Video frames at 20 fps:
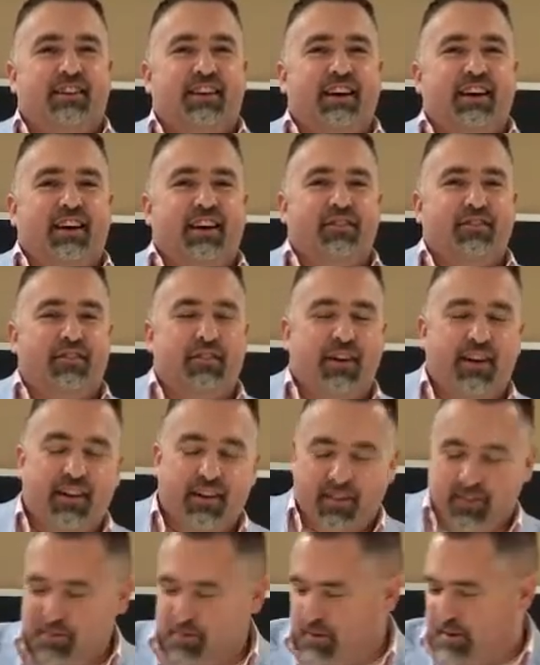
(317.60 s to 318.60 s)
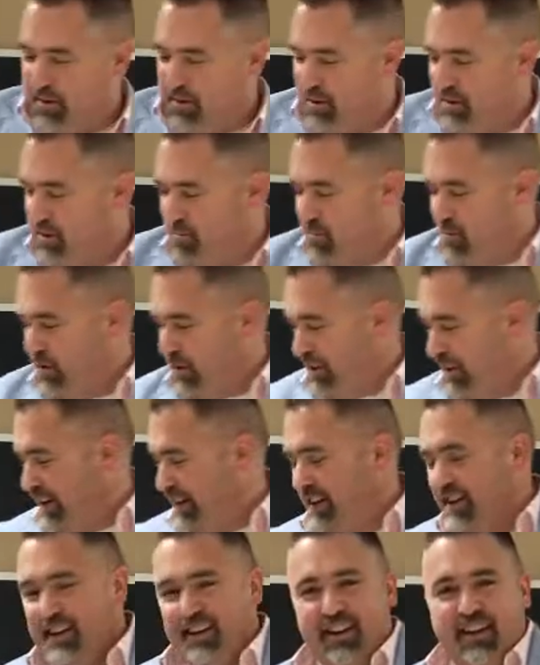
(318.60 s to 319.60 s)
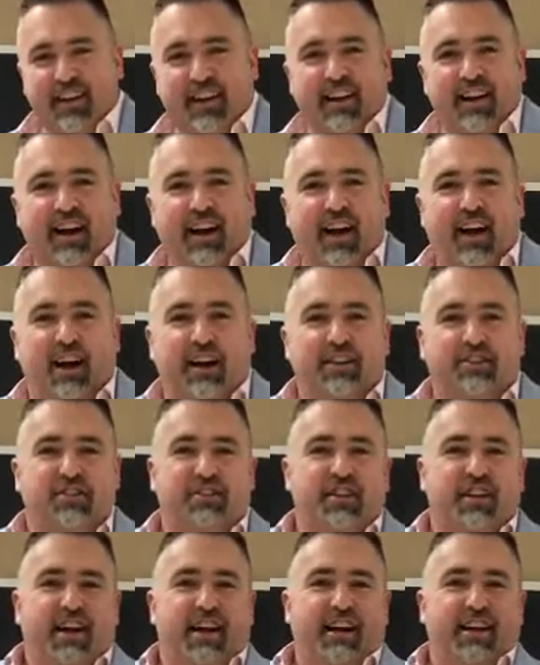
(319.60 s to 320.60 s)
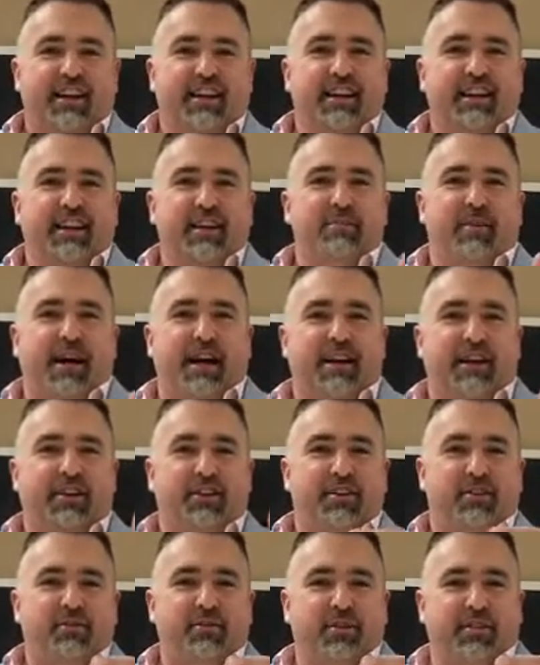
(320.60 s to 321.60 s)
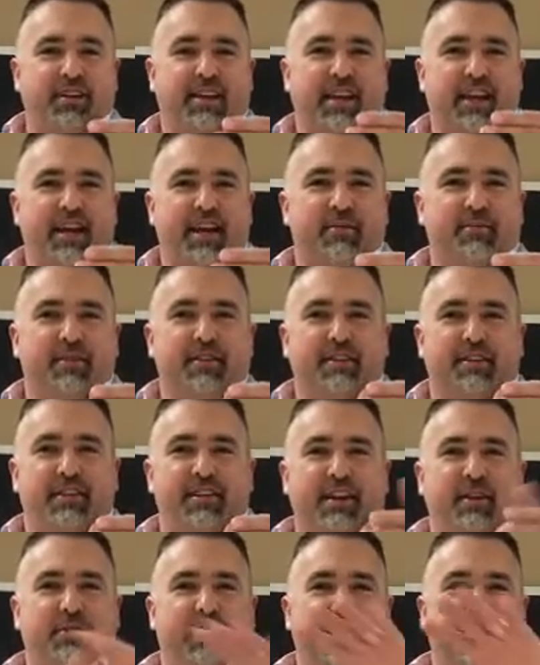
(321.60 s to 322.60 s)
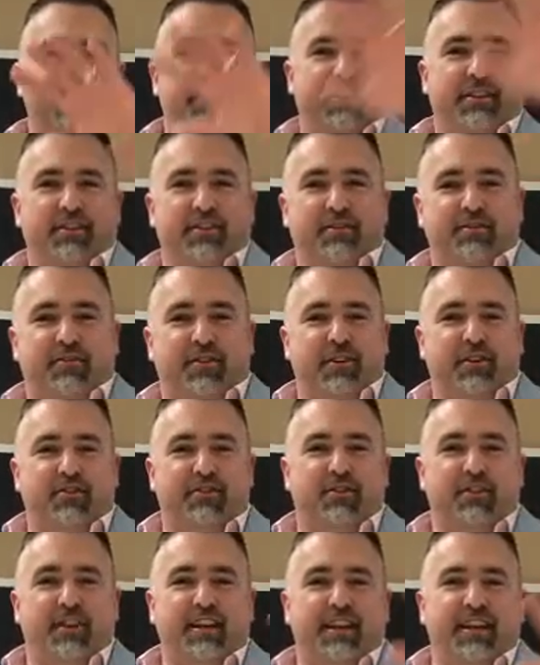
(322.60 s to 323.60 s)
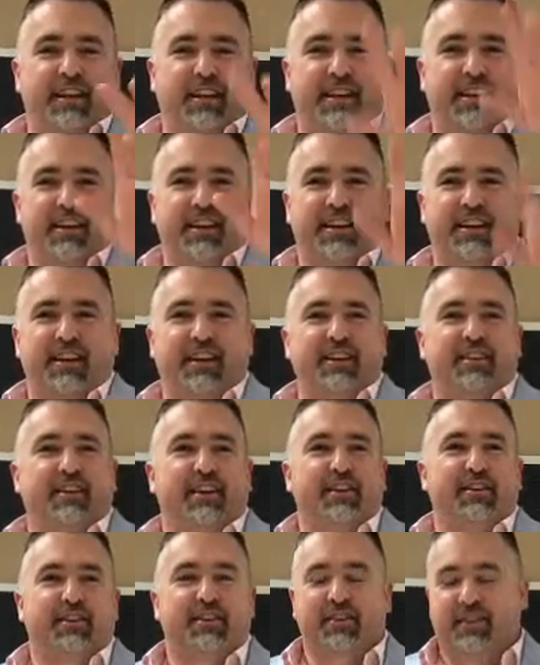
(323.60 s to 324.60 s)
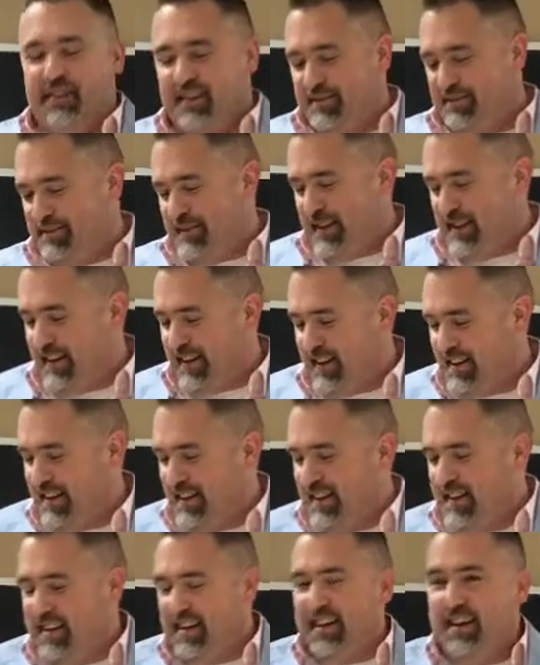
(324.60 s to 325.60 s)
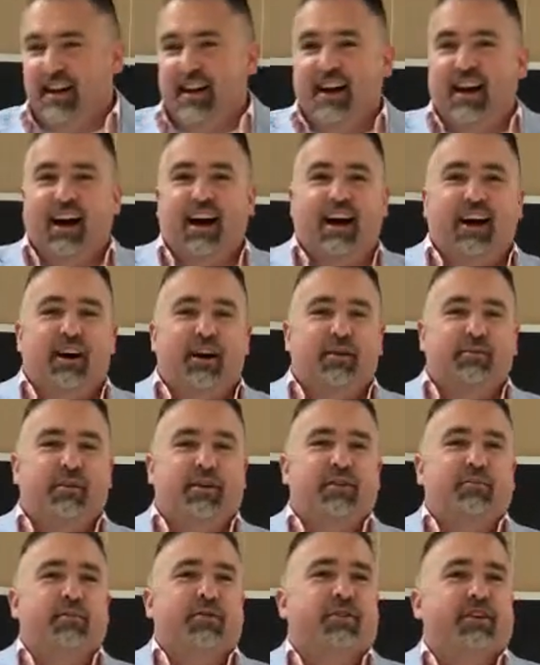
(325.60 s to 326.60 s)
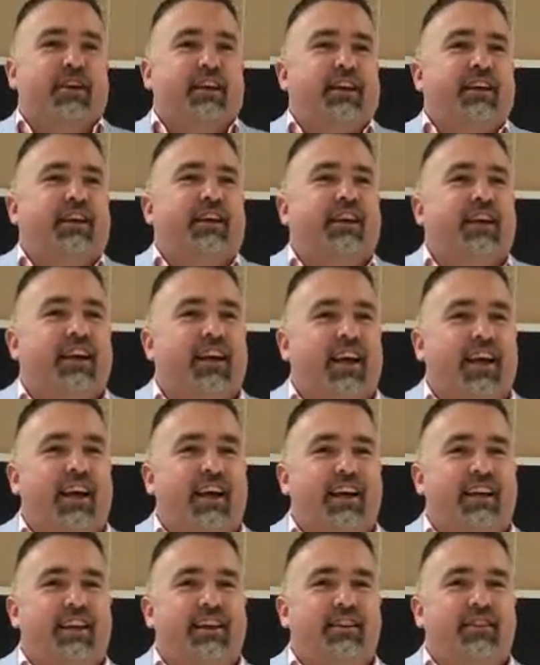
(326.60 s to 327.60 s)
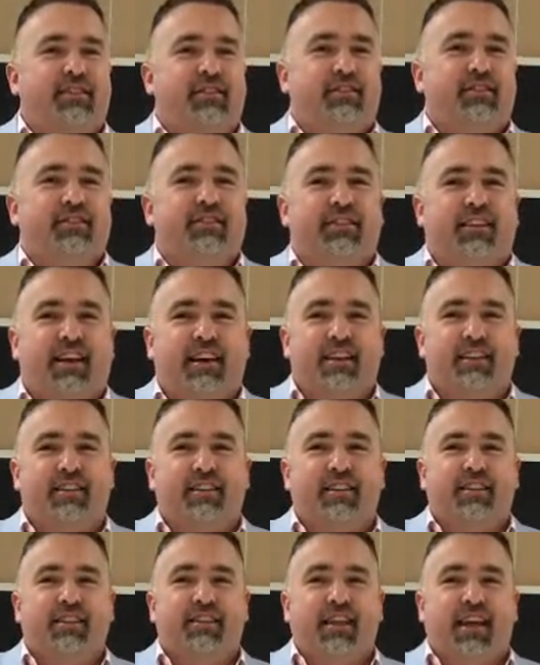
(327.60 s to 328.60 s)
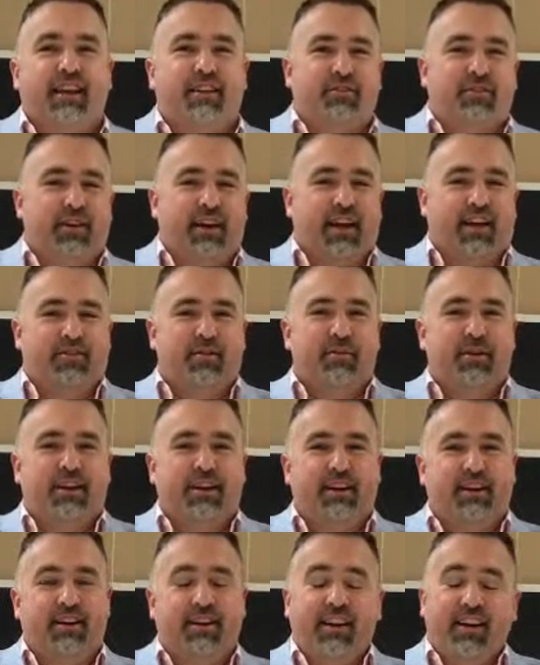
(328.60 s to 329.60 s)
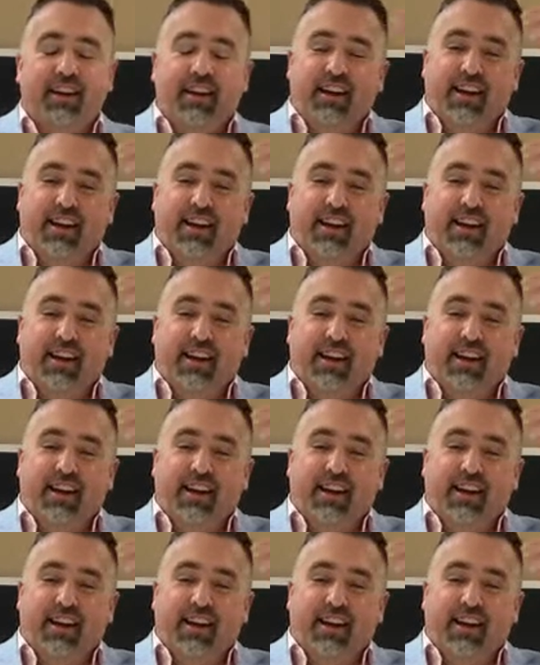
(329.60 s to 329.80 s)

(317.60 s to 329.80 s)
Okay. Fun. Well, good morning. Am I good with the camera? Does anyone out there on a virtually, do I look okay? Okay. Good morning. It is, thanks for having me here.